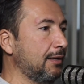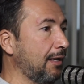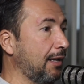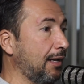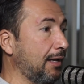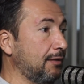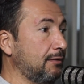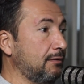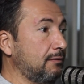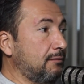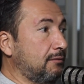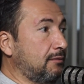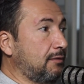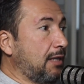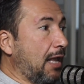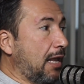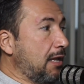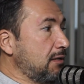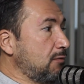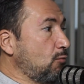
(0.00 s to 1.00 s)
And
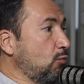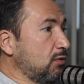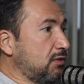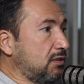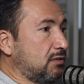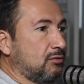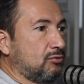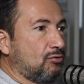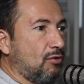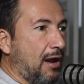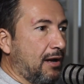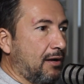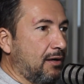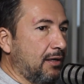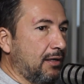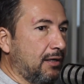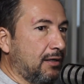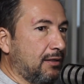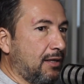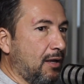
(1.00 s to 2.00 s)
they were struggling.